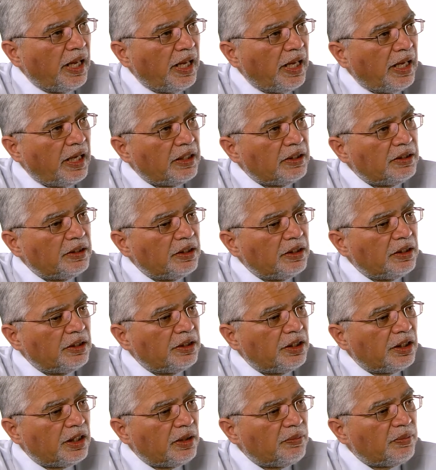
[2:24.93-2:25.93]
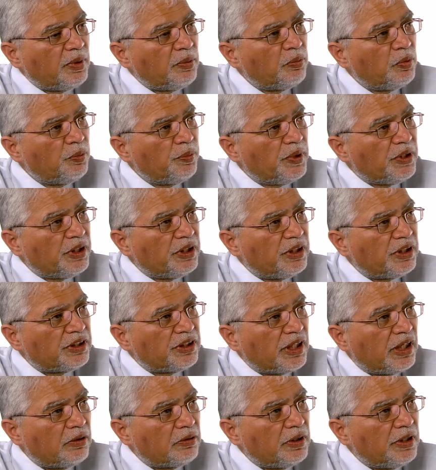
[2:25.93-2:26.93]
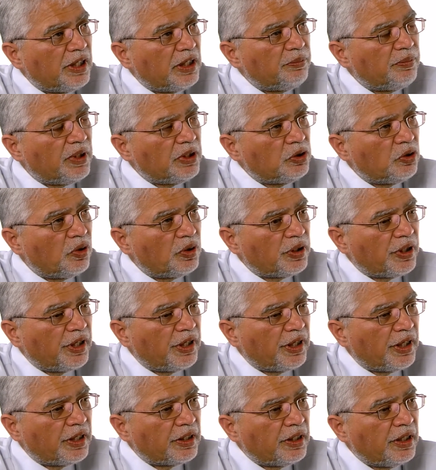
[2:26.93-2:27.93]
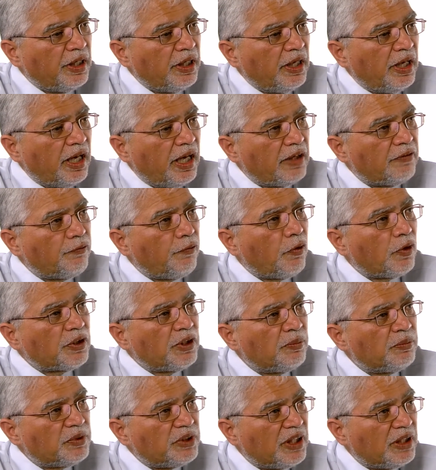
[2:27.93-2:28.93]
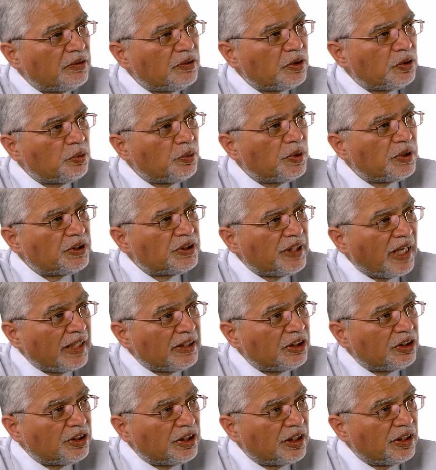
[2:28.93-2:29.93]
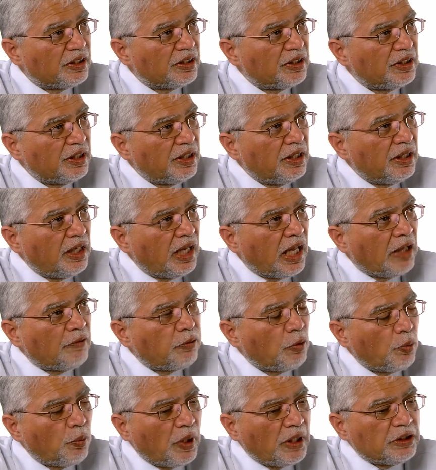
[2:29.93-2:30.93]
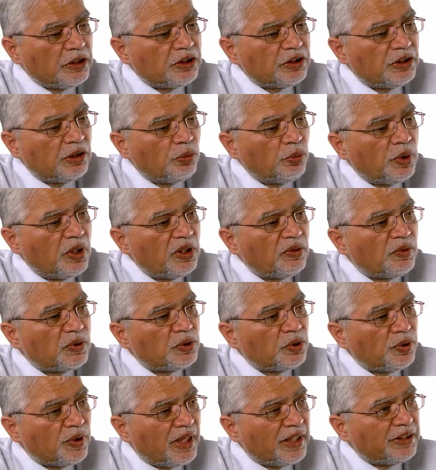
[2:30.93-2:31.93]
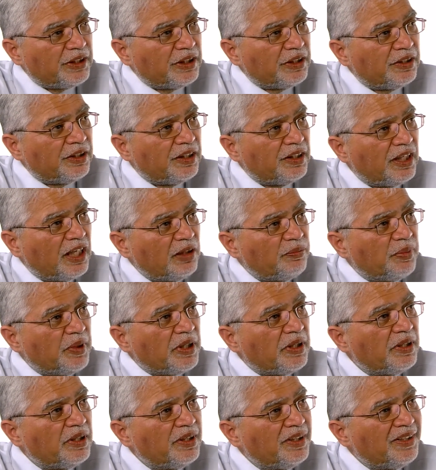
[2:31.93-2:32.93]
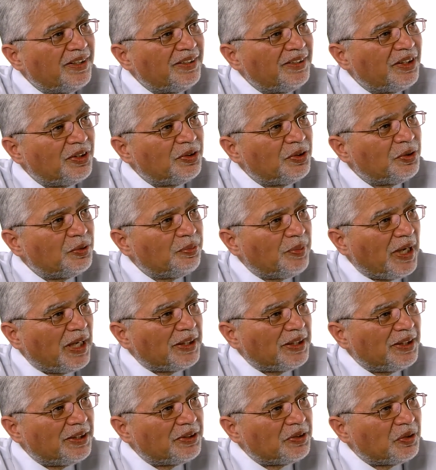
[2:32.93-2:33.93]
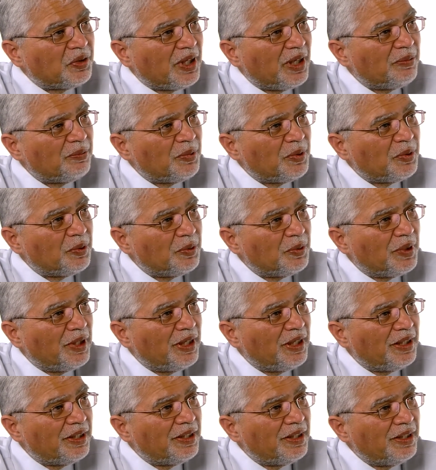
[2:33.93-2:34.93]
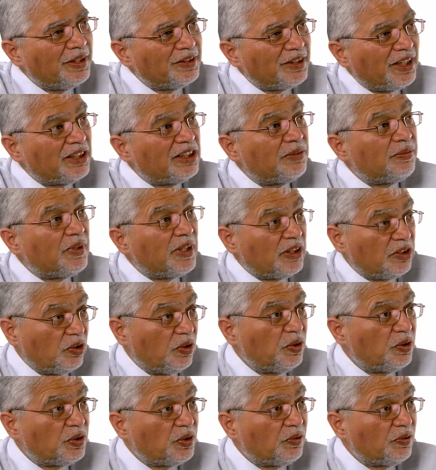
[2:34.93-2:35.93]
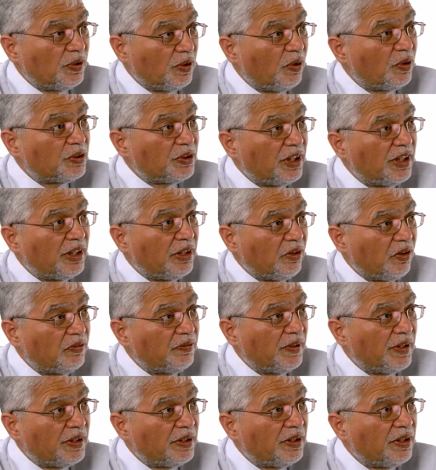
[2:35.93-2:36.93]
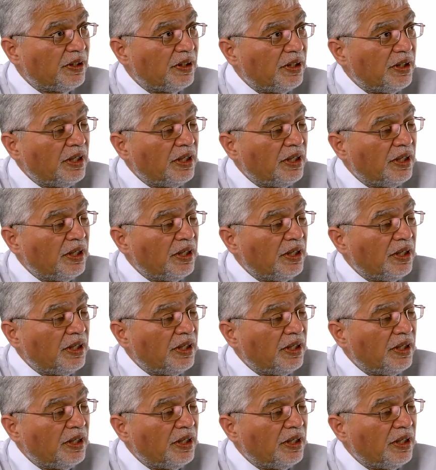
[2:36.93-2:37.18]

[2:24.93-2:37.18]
and the rebel movement in the south, led by John Garang, had fought themselves to a standstill. And for once, the world was united in helping the two parties to come to a sensible resolution of the long-standing conflict.